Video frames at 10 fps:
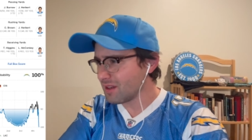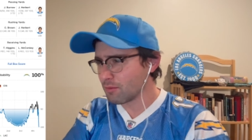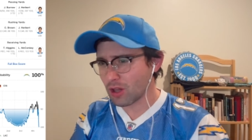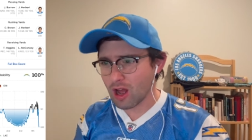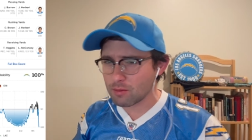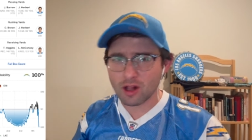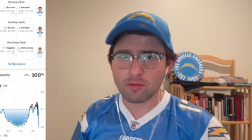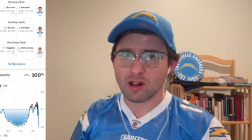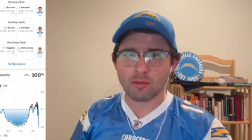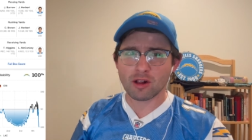blah, blah,
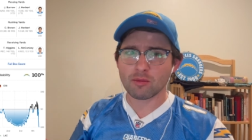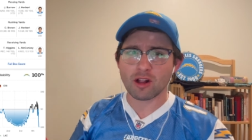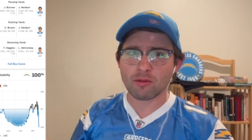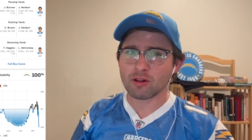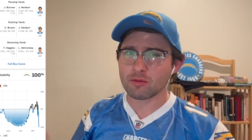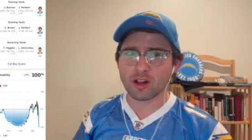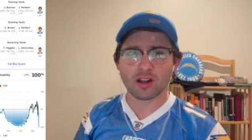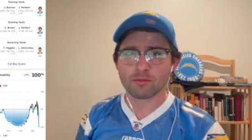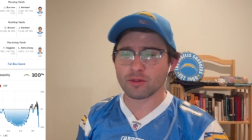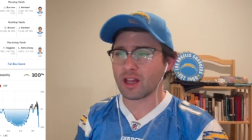blah, blah, blah, blah,
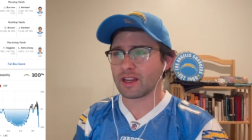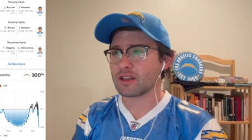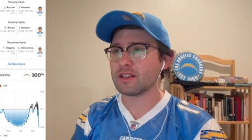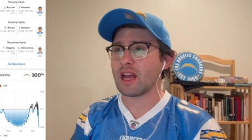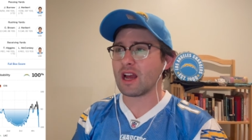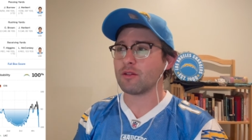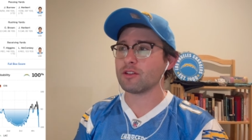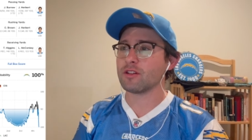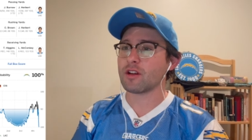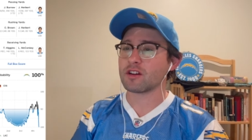blah. Like, yeah,
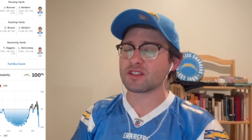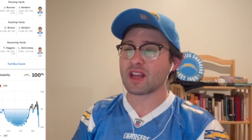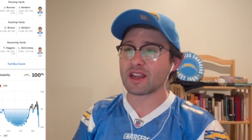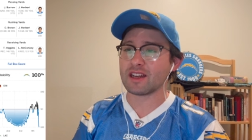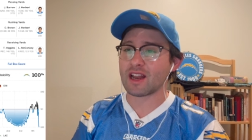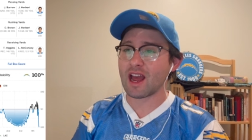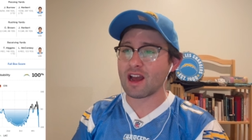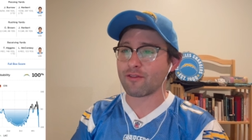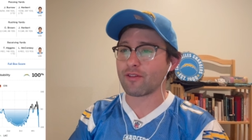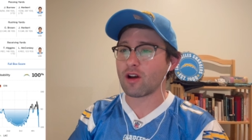our second
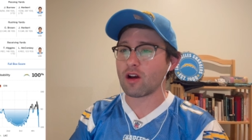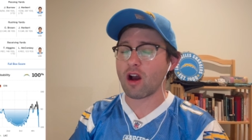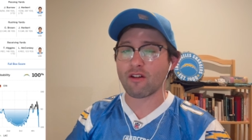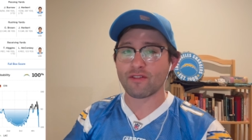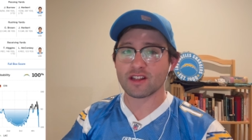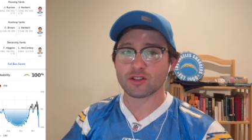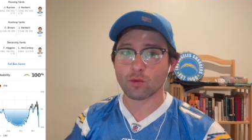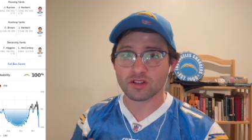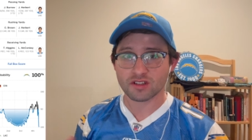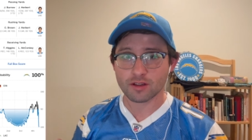half offense
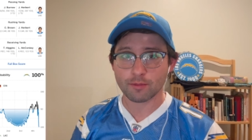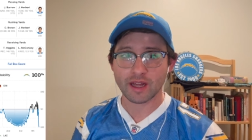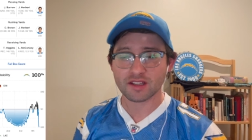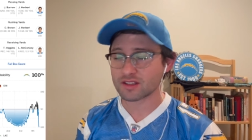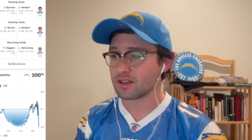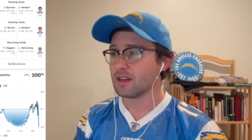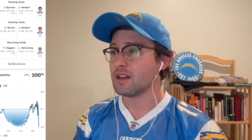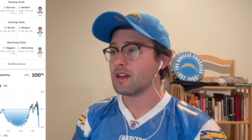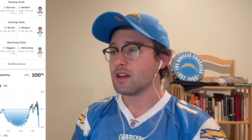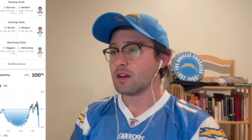wasn't the best,
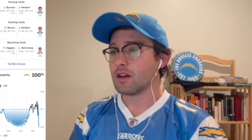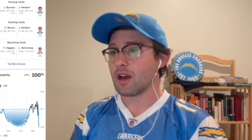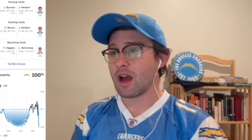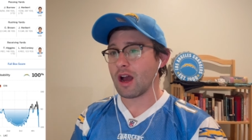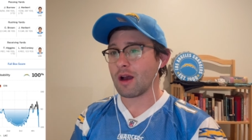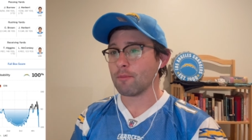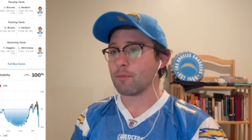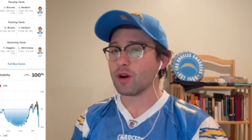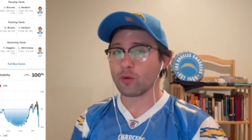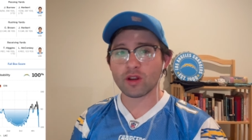
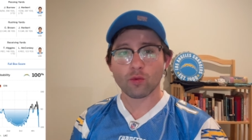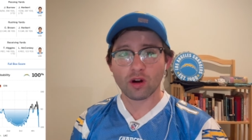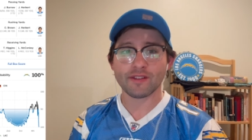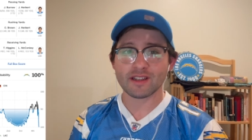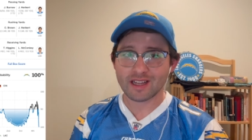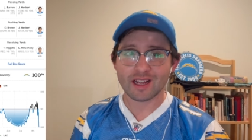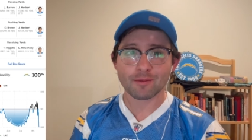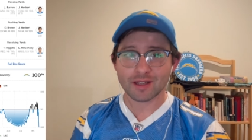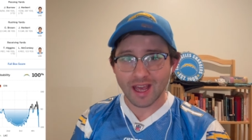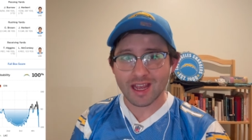but we won the damn
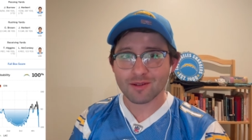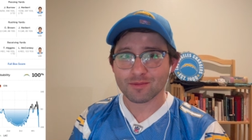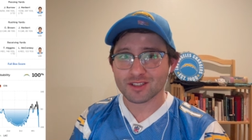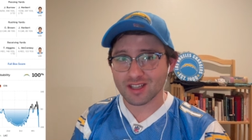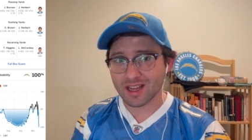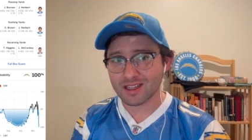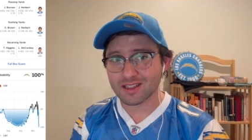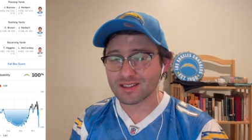game. It's like,